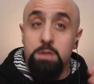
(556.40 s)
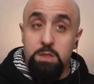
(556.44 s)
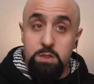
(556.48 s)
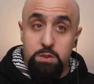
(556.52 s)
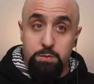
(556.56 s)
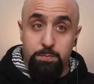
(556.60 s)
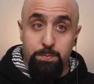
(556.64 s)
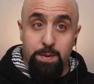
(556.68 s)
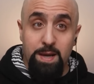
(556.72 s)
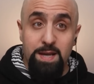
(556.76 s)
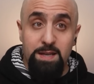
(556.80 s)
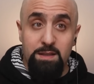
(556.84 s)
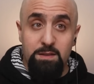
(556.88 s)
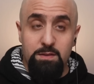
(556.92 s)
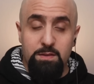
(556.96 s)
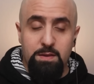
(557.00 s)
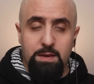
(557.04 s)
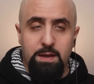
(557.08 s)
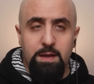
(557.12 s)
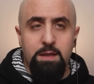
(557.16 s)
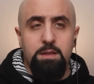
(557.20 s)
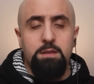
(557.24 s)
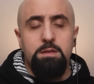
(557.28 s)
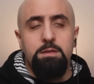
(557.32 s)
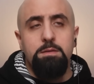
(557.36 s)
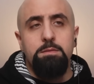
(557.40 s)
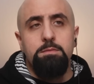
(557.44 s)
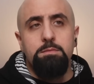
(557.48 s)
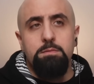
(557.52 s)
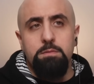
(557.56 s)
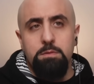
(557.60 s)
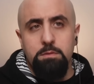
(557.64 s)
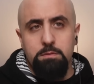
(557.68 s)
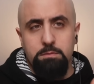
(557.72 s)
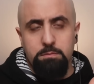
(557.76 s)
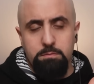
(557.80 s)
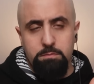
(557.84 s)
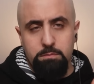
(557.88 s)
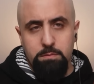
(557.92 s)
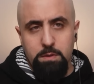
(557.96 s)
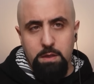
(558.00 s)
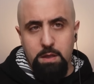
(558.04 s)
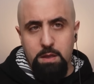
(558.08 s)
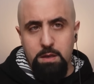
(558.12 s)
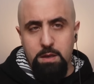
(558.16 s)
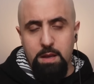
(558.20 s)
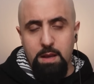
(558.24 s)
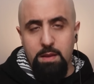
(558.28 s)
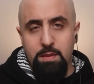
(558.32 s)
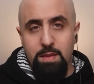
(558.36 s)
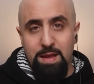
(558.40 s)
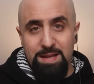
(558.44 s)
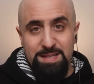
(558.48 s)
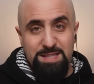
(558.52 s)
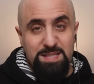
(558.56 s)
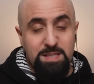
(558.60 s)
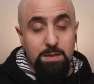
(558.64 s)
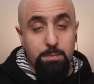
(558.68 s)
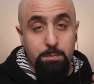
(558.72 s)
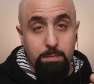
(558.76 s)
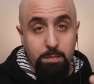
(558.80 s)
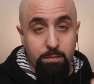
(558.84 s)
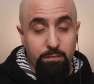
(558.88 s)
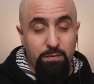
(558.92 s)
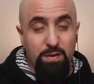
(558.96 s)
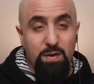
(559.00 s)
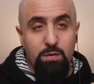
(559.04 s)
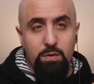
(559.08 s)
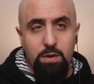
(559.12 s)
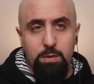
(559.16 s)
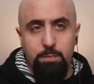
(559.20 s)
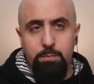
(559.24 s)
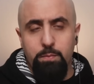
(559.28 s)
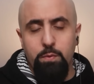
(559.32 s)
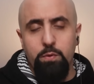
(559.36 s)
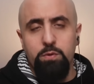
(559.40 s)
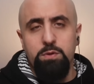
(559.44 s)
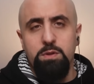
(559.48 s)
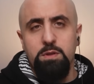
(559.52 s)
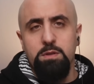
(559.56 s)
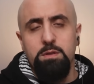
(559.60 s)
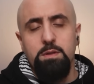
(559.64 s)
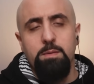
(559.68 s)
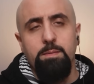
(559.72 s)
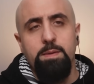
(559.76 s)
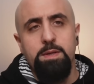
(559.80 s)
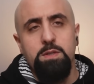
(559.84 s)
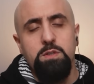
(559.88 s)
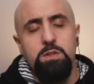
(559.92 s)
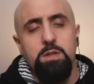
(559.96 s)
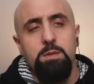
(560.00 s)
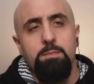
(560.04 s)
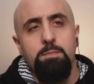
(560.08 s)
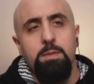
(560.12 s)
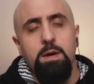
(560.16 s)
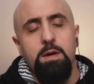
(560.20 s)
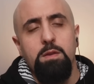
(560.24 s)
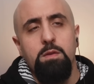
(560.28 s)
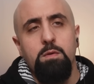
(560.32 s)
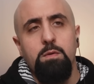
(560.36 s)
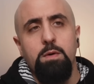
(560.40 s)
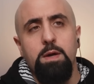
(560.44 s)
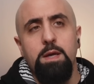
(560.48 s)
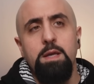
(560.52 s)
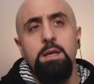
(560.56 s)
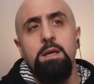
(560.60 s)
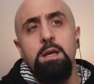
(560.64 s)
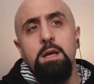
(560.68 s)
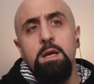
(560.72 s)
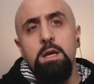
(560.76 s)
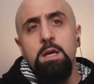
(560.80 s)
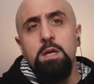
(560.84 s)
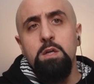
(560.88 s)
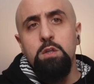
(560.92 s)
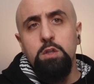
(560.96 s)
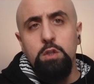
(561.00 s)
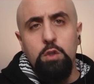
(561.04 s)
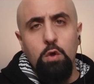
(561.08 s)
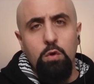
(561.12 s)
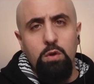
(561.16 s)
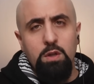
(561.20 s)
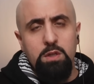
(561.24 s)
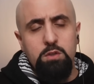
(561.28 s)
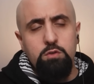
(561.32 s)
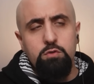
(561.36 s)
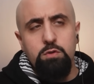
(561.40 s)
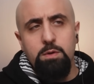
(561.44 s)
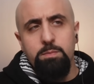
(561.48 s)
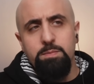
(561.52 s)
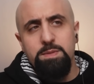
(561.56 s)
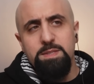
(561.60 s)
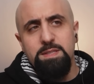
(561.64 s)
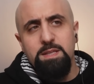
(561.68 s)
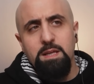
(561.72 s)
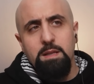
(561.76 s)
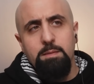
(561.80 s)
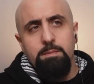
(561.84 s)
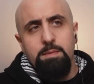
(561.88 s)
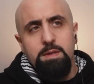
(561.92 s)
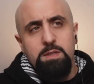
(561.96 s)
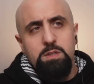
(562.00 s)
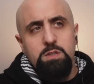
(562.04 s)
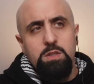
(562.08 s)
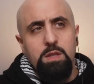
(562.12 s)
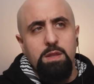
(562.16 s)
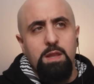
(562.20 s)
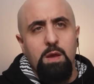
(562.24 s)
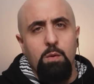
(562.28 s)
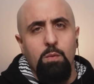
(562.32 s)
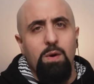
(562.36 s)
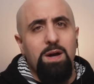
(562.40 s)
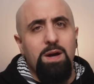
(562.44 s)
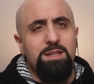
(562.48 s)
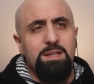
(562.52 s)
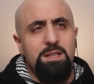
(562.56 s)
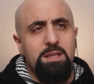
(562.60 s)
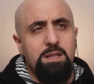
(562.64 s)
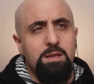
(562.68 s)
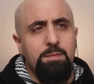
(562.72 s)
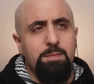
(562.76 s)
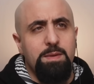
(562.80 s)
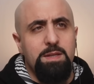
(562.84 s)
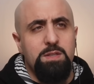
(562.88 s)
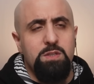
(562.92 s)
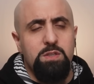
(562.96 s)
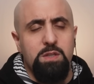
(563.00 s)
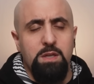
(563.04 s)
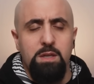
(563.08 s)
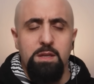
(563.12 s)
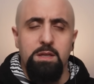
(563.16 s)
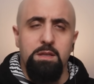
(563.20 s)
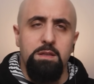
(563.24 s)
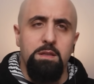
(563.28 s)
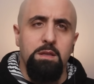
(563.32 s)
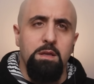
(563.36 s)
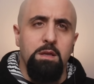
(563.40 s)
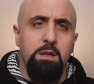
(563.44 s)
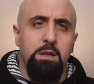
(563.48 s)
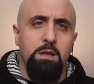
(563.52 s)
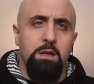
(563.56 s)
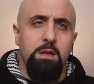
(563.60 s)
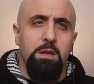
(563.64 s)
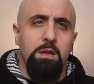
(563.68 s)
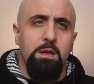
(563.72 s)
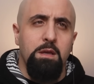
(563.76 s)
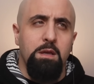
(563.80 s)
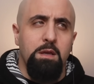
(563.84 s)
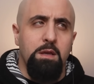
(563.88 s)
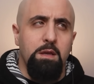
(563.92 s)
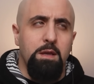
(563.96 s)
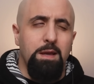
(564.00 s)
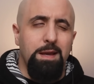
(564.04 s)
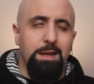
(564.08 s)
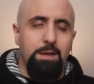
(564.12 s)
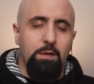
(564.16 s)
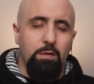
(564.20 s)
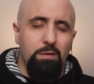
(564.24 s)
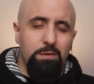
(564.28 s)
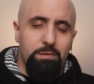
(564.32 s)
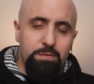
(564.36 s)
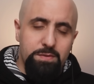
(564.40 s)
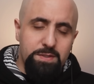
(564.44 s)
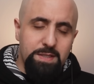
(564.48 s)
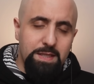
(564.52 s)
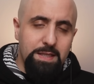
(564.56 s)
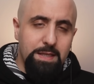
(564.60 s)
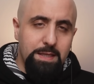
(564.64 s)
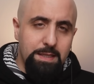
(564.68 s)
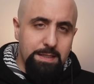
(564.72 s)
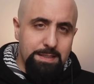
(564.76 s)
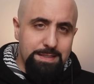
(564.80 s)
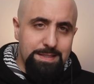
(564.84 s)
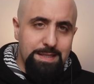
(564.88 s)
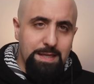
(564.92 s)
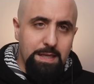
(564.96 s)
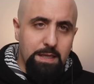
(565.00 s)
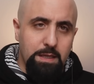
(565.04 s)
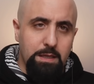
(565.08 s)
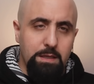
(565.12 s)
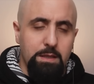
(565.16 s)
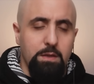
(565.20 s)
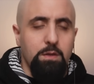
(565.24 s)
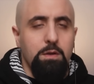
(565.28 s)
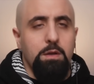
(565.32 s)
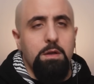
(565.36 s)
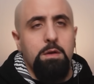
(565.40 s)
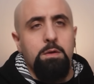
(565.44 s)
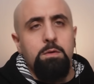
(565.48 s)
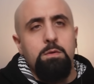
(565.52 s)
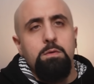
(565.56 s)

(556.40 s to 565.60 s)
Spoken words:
Despite that, and that's very important to mention, by the way, Donald Trump still mentioned that. Why did he mention it? And all of a sudden he's getting,